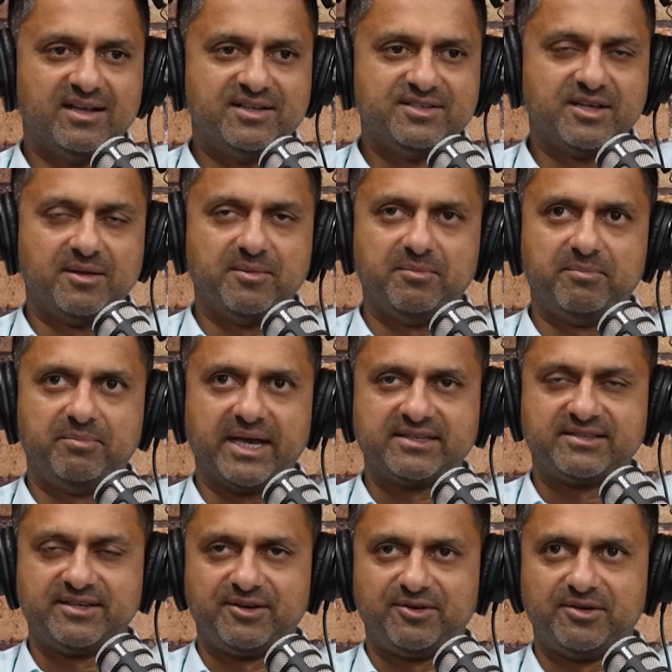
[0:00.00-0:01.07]
So,
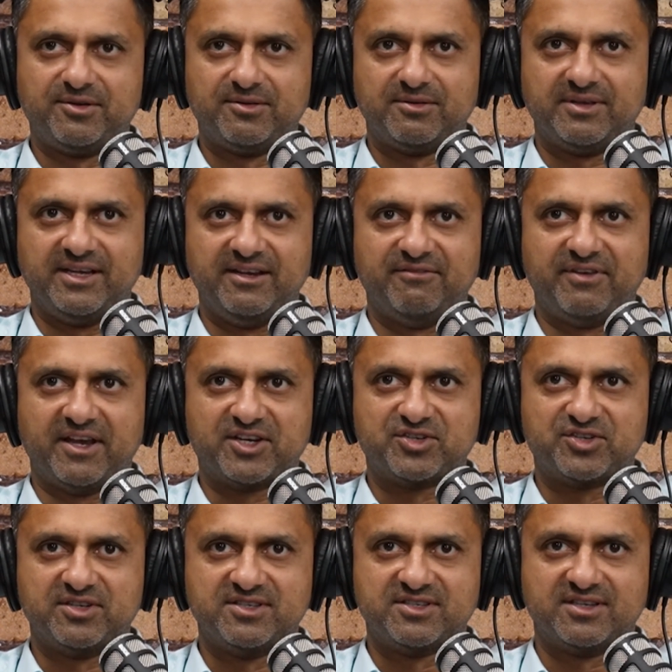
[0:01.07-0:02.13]
bacterial
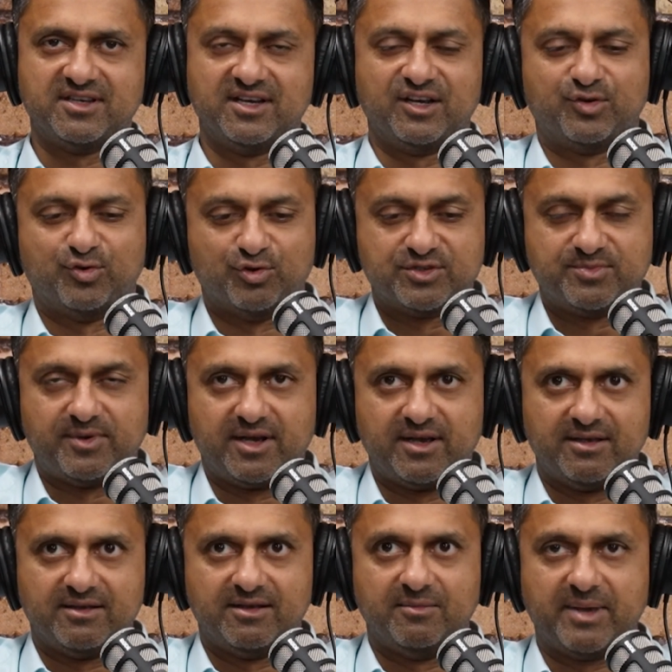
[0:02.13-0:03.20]
infections are caused
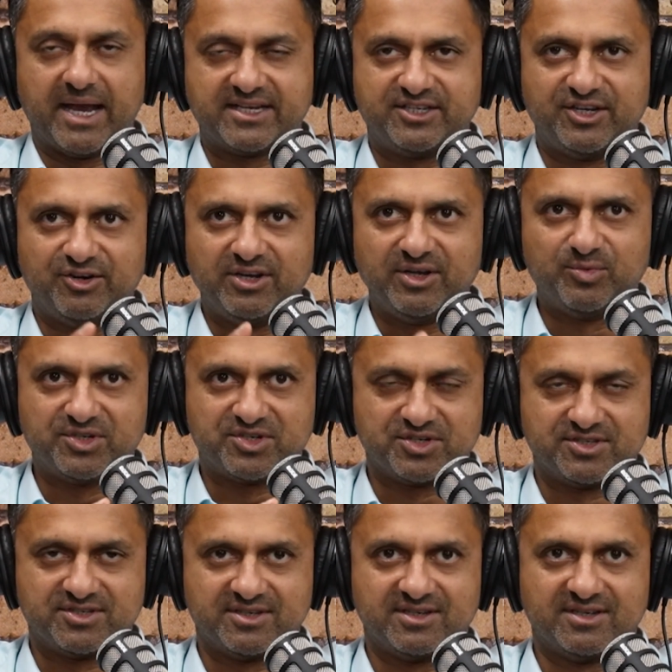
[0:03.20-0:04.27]
by a bacteria, which
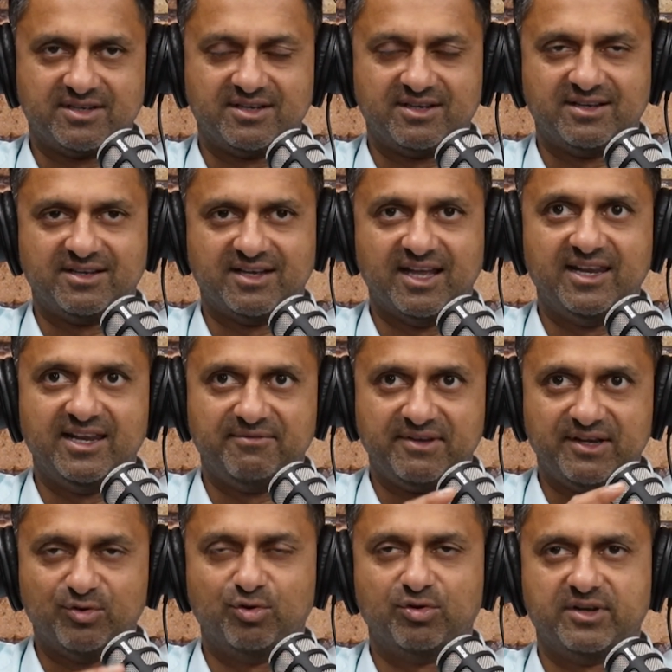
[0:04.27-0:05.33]
is a living
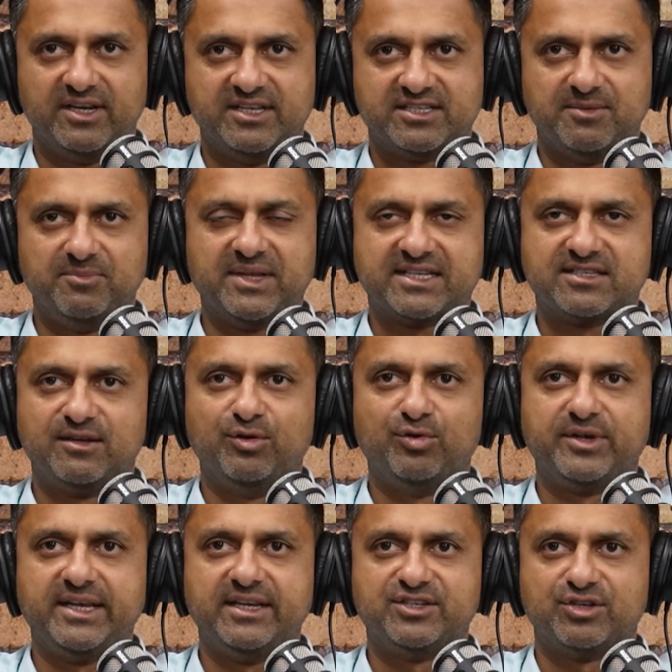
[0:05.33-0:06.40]
organism that's
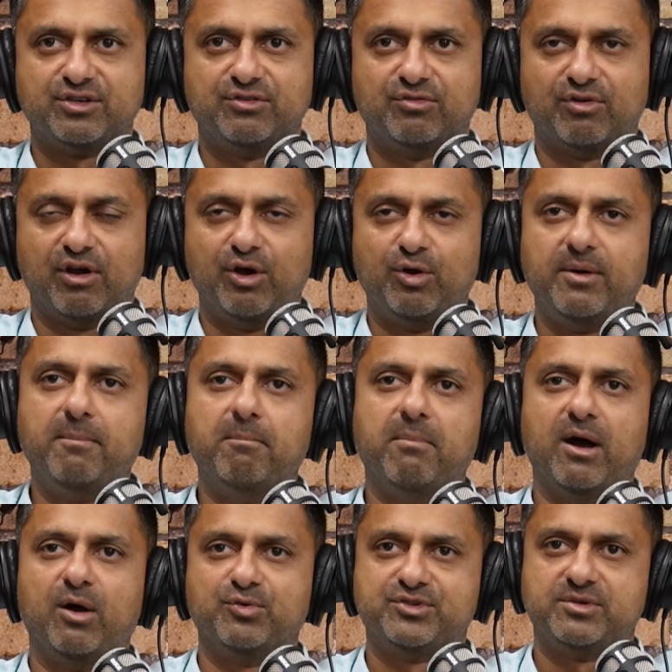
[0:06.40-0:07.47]
looking to grow and
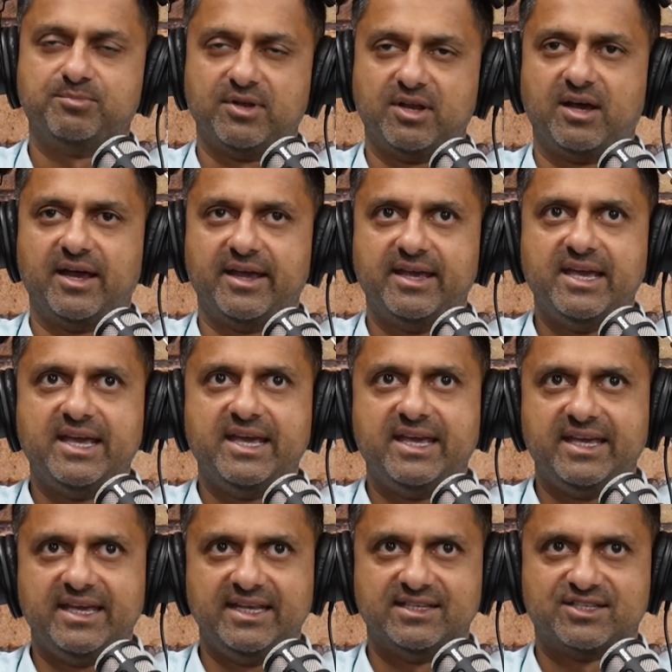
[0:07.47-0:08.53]
multiply
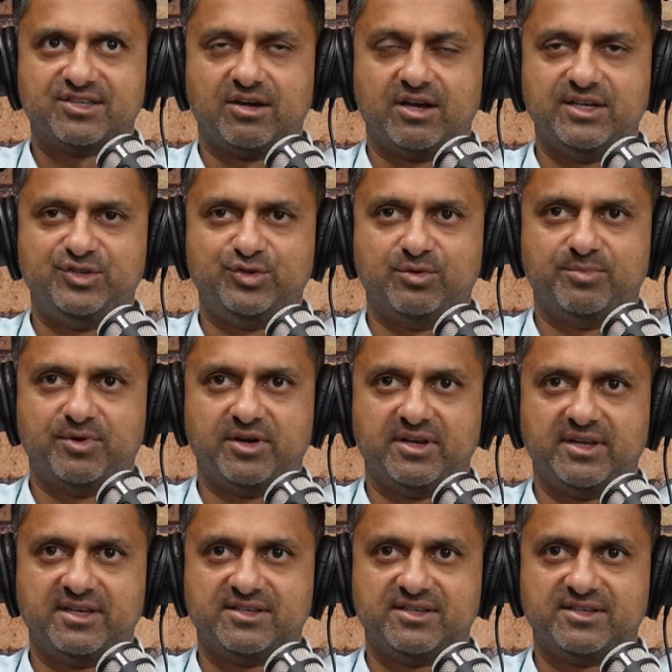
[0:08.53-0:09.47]
inside your body.